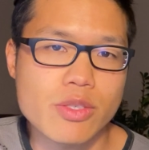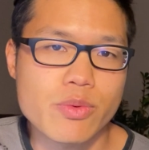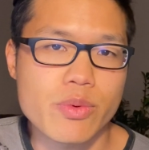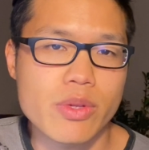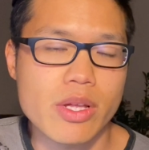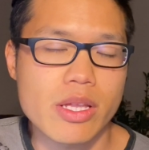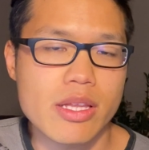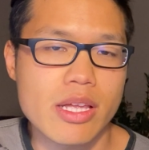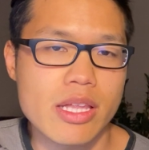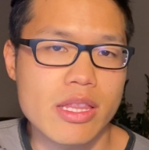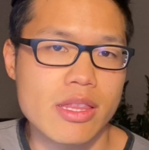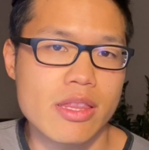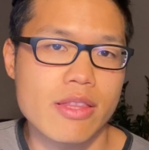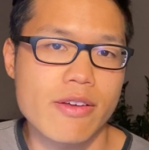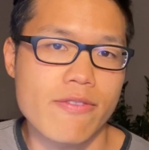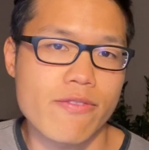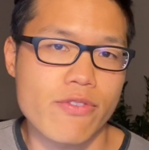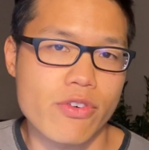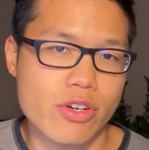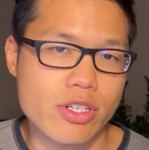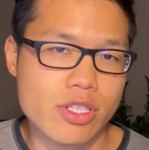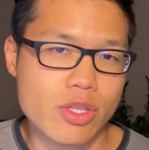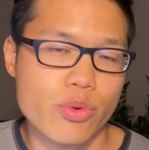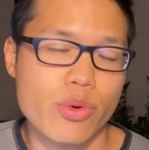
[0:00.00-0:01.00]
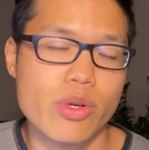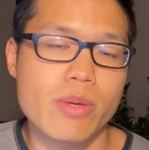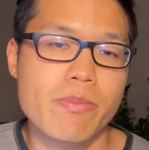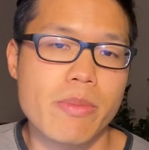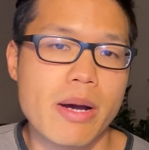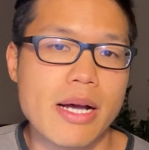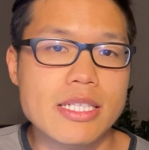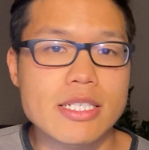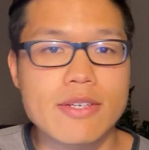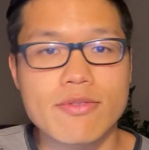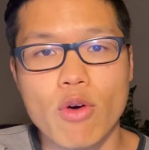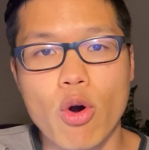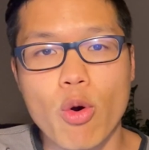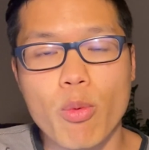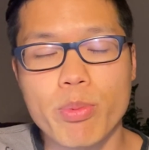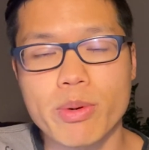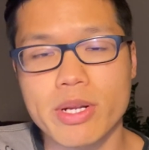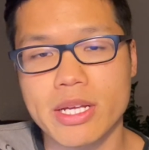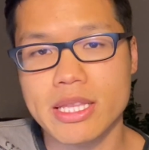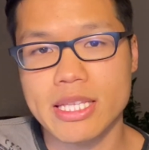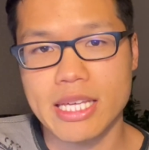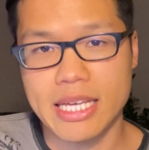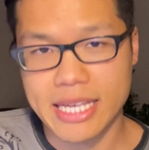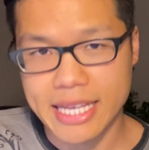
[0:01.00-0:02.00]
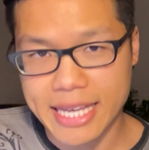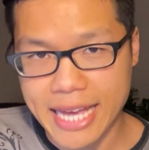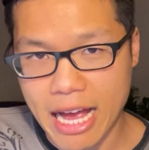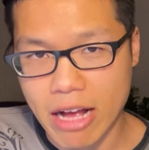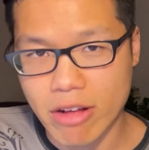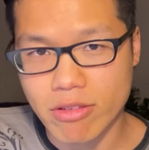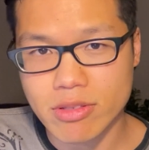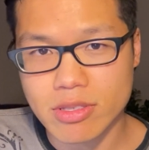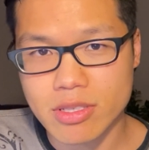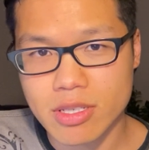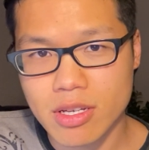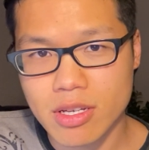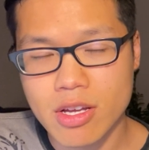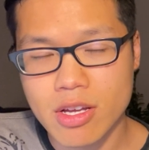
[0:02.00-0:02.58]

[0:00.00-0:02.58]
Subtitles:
within the first 3 months of opening the account.